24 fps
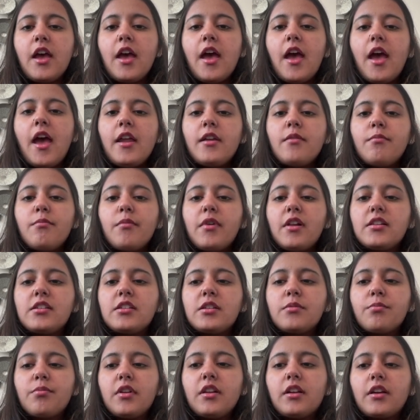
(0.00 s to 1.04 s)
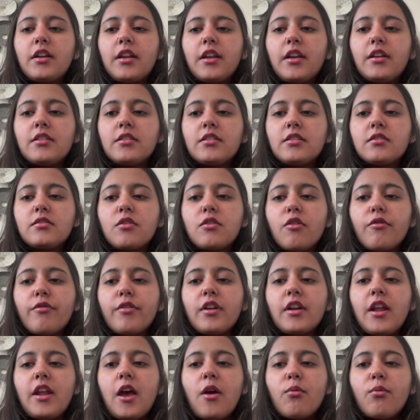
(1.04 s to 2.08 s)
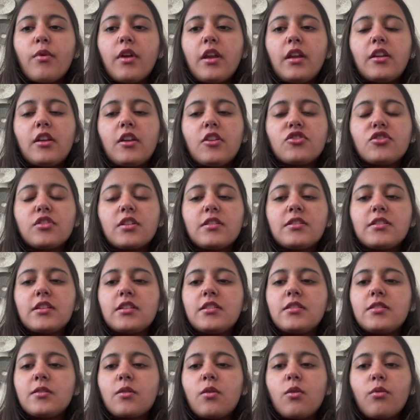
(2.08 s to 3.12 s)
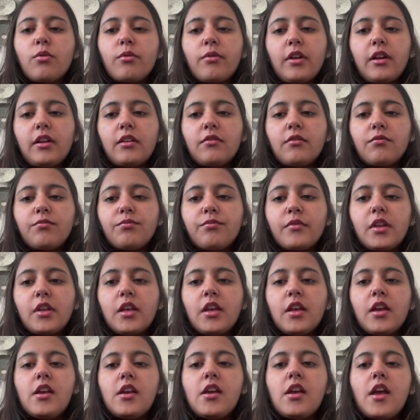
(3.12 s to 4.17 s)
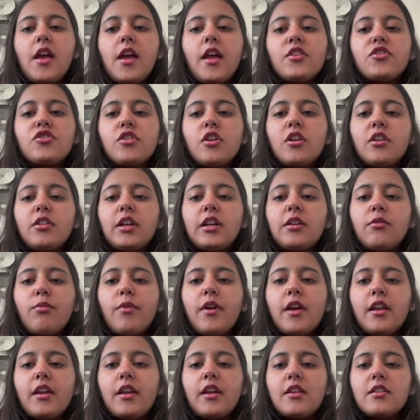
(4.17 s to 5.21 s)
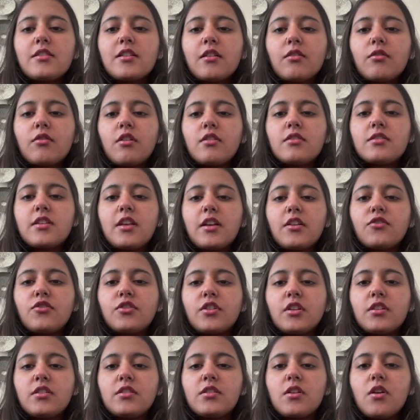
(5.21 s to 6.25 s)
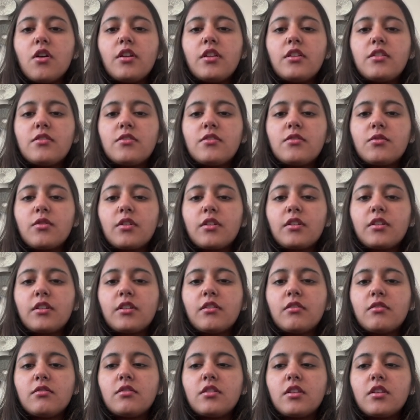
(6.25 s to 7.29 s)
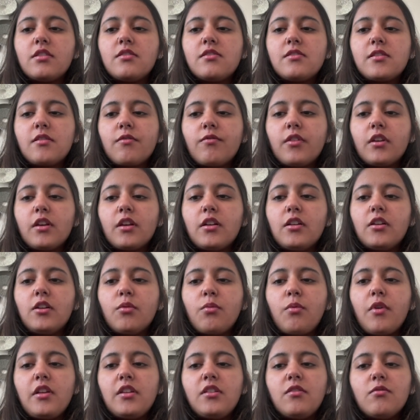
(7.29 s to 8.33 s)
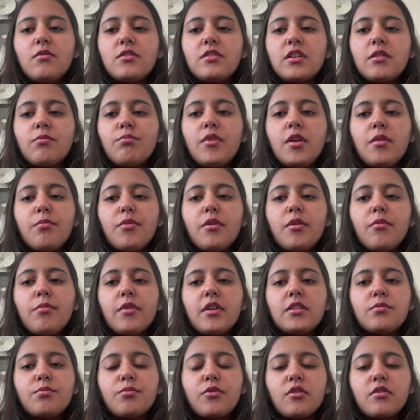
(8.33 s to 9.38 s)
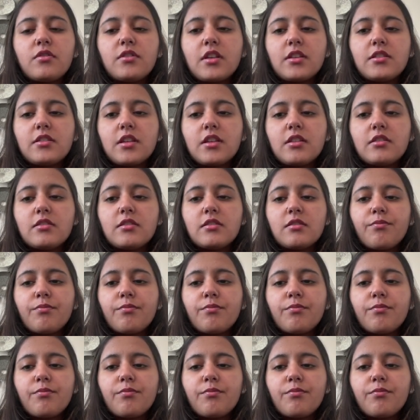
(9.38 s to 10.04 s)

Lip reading: and multiple graders often have variations in scoring. Ensuring fairness across sections or instructors is difficult when using paper-based processes.